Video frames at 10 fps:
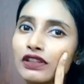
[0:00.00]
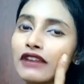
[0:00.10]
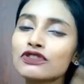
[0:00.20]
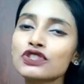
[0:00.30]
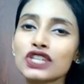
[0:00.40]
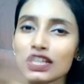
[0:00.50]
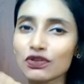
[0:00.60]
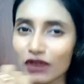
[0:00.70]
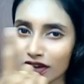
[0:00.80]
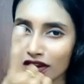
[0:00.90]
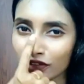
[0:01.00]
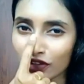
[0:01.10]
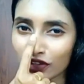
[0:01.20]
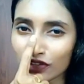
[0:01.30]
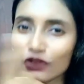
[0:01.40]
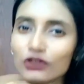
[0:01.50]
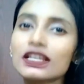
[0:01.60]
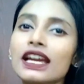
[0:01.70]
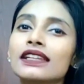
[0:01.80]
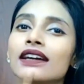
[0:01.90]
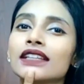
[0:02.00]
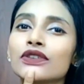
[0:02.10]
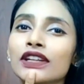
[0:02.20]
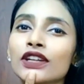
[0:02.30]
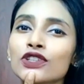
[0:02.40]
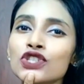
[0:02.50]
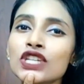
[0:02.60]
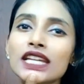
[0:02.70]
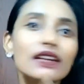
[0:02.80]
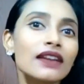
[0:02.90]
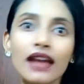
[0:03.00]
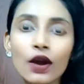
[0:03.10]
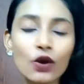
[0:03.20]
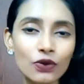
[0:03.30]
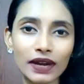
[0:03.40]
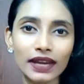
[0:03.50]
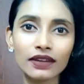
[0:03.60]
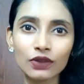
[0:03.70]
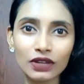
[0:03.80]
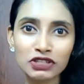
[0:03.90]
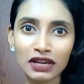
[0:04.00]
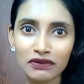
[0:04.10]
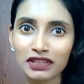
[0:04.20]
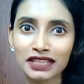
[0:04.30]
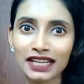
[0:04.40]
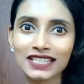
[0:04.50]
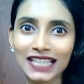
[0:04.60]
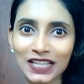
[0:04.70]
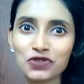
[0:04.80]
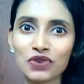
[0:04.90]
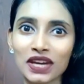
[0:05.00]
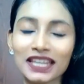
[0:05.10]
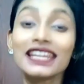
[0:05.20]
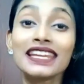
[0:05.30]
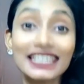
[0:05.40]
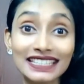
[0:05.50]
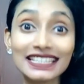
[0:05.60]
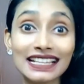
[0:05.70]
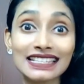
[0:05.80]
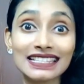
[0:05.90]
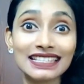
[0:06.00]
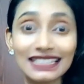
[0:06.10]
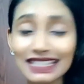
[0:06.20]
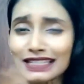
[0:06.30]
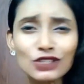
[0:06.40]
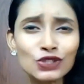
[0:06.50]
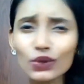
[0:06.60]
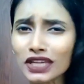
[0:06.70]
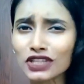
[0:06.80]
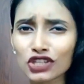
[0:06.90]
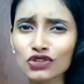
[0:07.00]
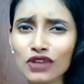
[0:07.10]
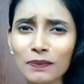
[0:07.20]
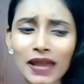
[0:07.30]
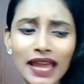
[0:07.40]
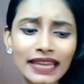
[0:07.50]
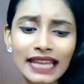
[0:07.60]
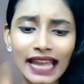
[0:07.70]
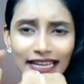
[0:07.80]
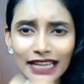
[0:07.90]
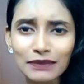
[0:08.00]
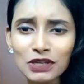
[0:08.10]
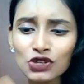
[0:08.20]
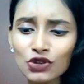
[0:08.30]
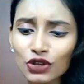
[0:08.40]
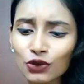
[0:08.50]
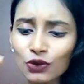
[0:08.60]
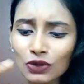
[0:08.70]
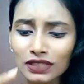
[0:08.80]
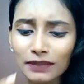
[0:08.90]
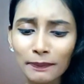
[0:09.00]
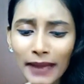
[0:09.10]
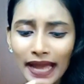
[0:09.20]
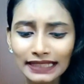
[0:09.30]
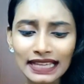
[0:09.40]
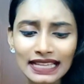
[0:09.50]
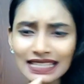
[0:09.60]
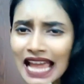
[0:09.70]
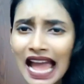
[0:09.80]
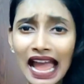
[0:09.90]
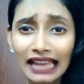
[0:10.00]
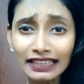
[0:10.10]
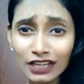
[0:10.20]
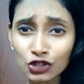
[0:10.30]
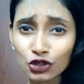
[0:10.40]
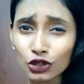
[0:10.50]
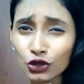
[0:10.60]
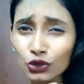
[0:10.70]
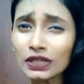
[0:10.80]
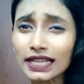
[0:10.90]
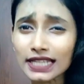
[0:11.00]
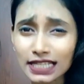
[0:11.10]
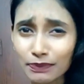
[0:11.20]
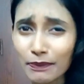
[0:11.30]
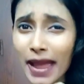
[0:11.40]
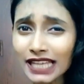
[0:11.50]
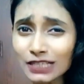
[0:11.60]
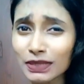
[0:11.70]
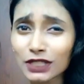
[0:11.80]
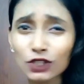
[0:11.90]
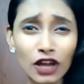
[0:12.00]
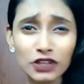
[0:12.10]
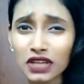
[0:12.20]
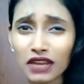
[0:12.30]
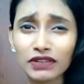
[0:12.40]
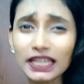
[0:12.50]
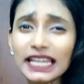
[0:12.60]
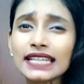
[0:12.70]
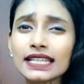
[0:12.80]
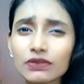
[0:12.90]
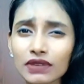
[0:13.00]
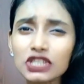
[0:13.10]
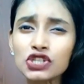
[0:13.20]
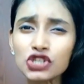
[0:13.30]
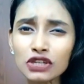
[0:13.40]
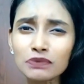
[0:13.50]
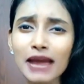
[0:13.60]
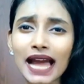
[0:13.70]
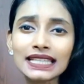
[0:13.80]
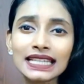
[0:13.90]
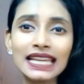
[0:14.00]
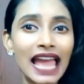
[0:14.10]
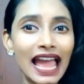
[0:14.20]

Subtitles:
your left cheek, one on your nose, and the other one on cheek. Hooray, you are done with that sunscreen. Yes, this is so easy to apply, and let me show you the matteness. I already told you it is matte but not heavy. It is very sheer matte